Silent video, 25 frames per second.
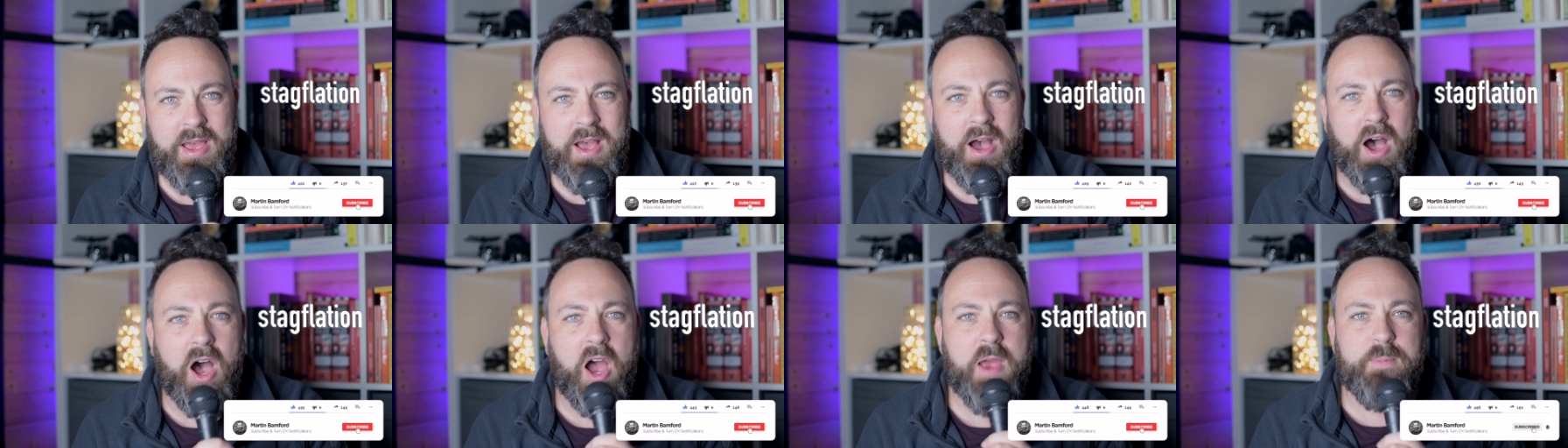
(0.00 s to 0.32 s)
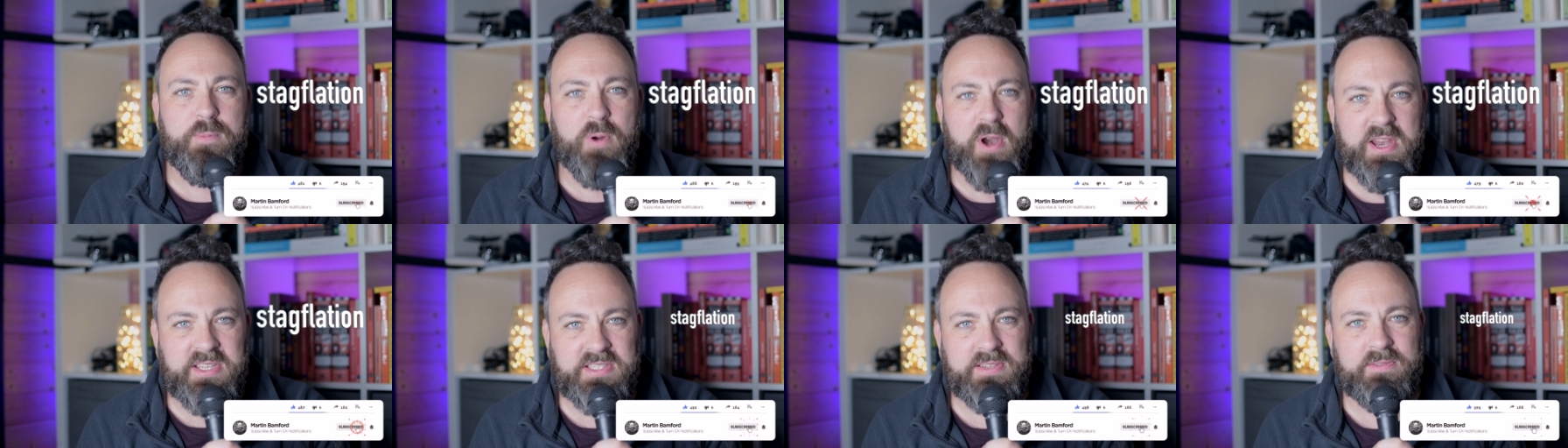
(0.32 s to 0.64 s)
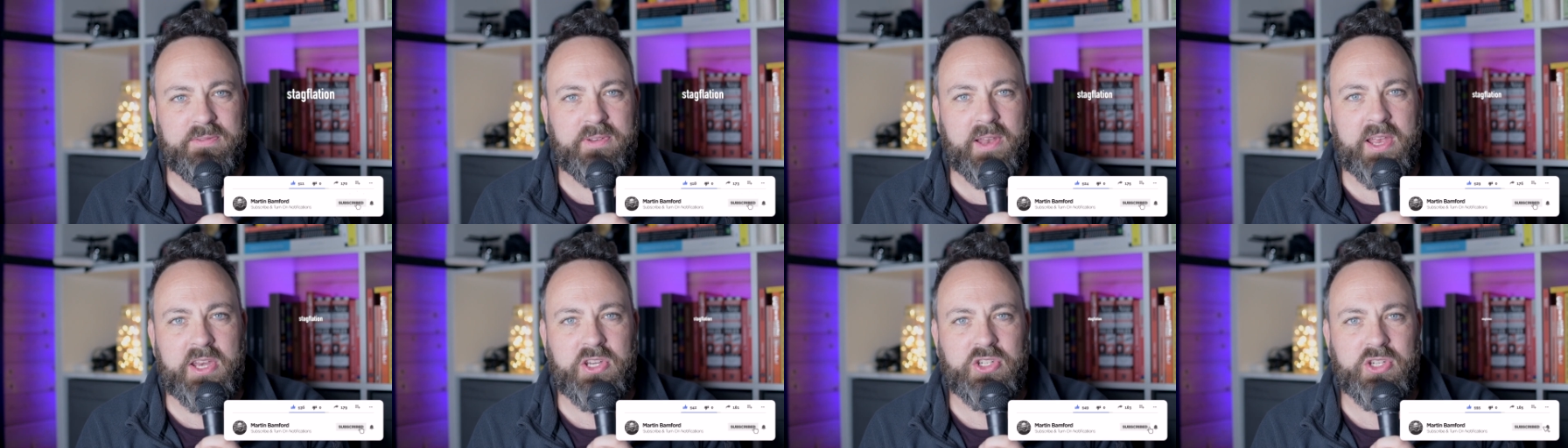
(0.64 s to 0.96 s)
High price
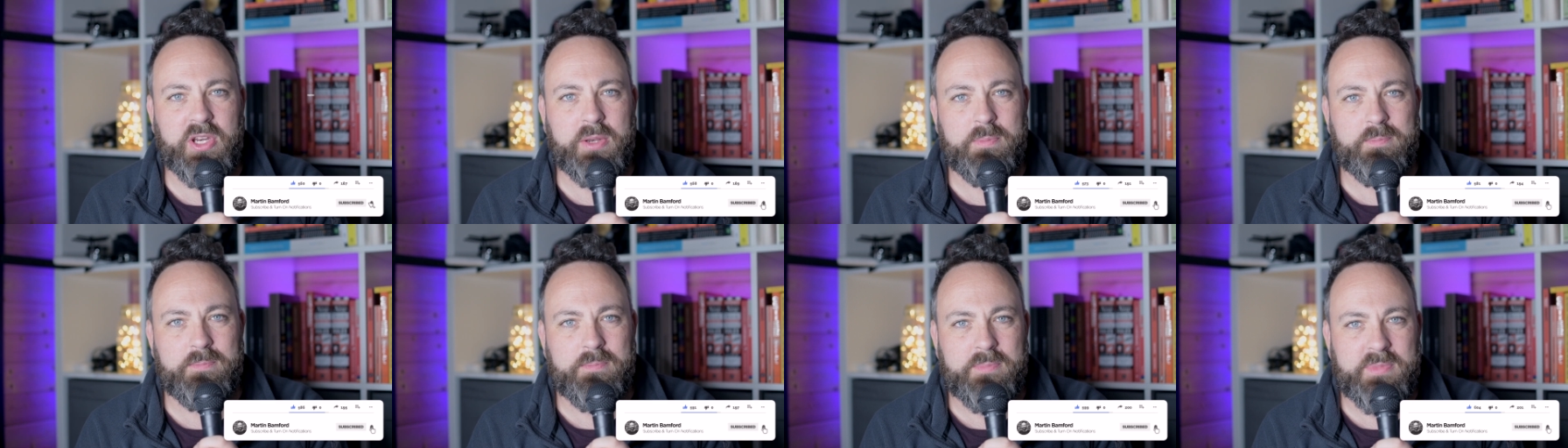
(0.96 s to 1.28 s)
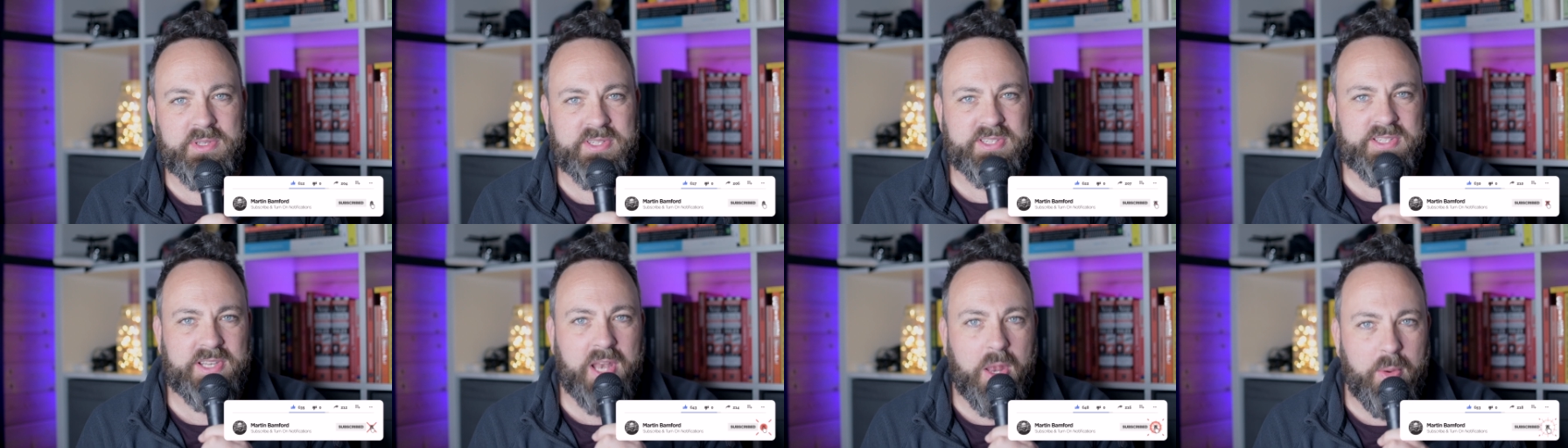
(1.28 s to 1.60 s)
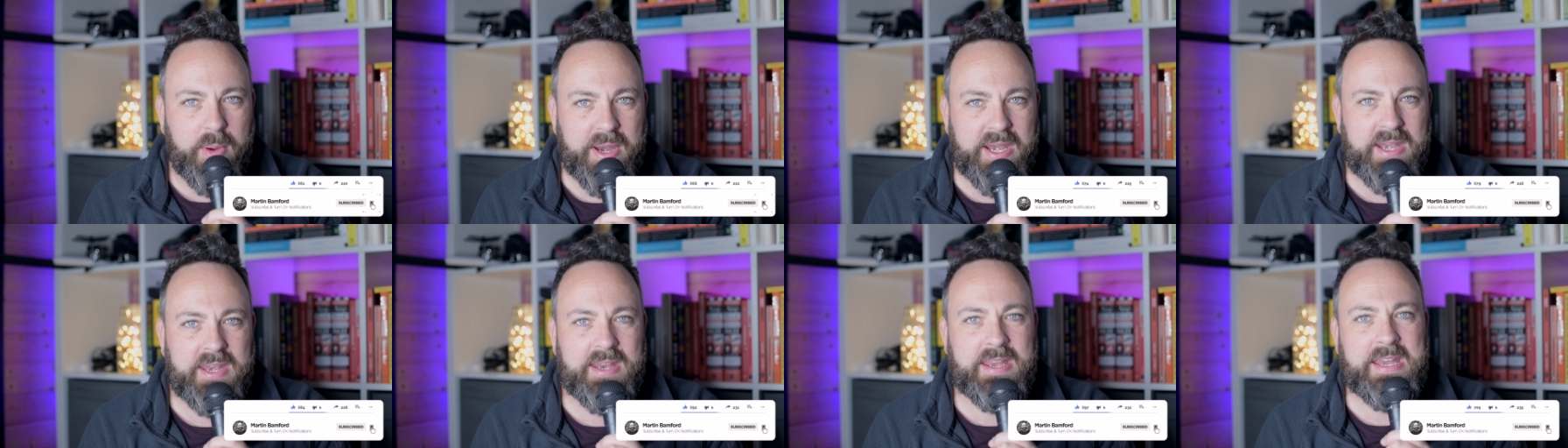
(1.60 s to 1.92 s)
inflation,
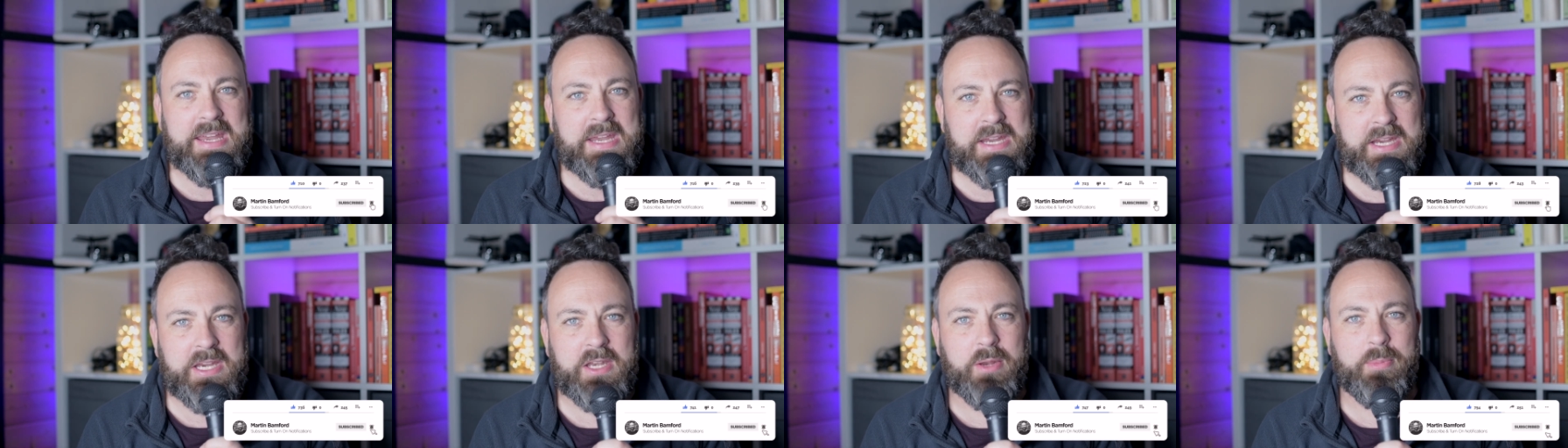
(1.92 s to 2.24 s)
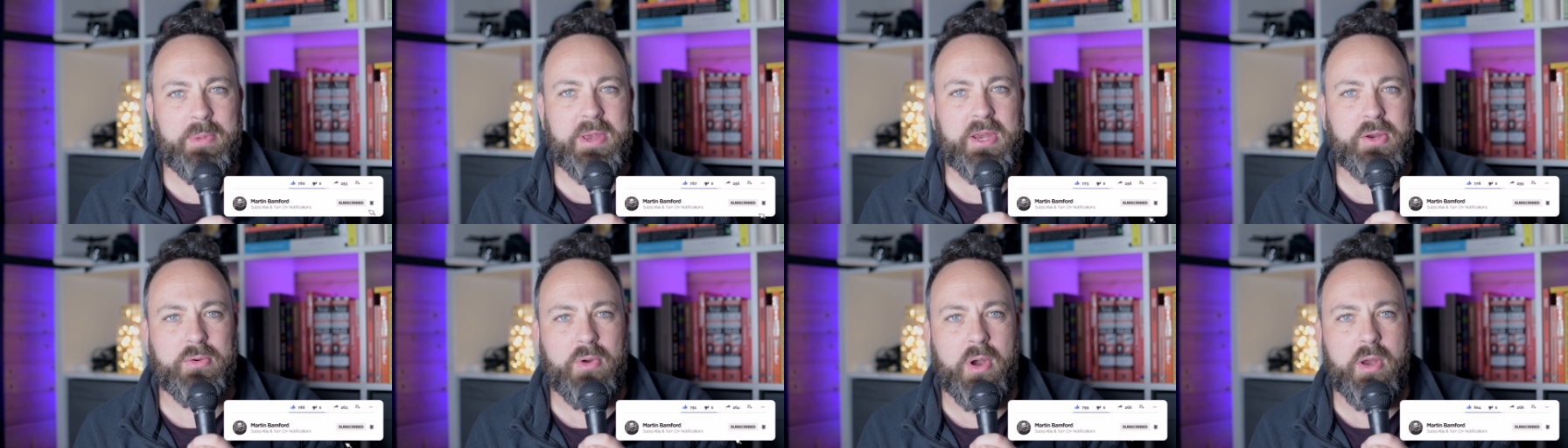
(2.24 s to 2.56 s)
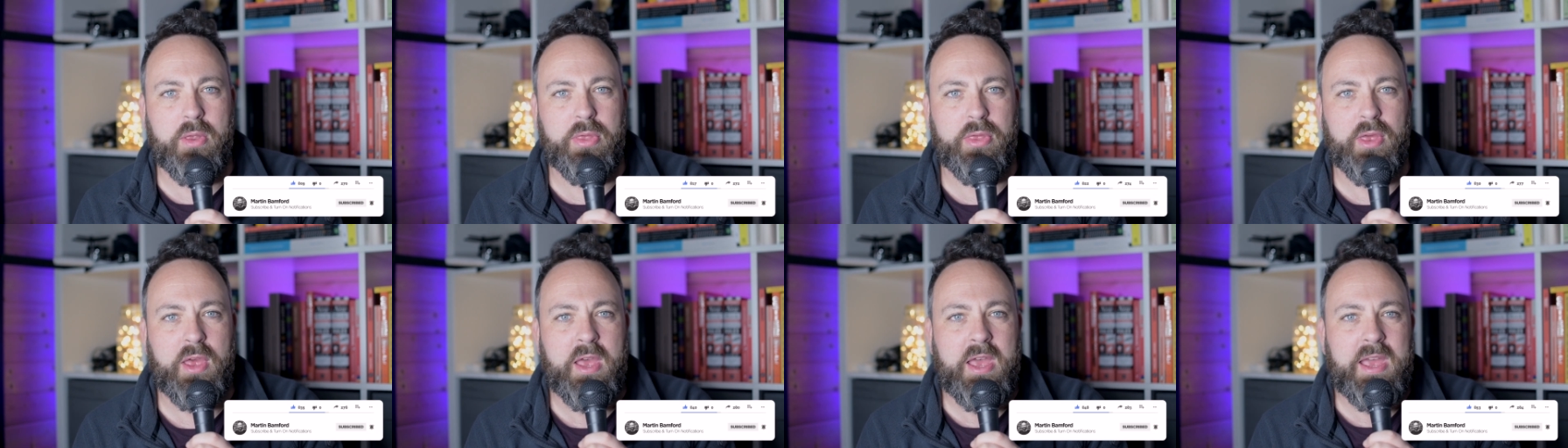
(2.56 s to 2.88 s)
slowing economic
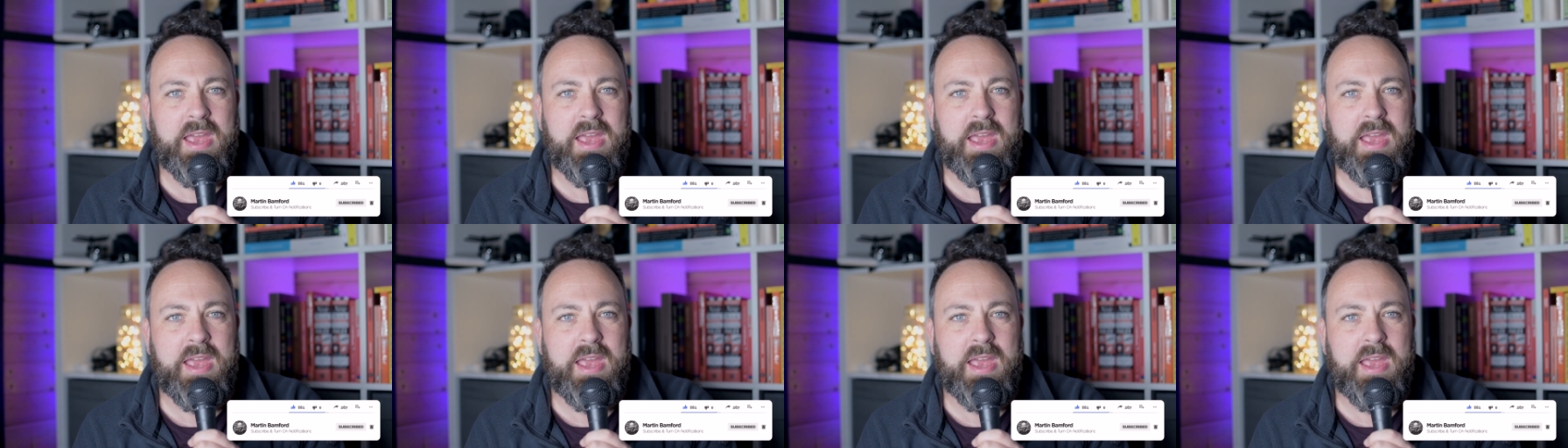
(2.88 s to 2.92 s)
growth.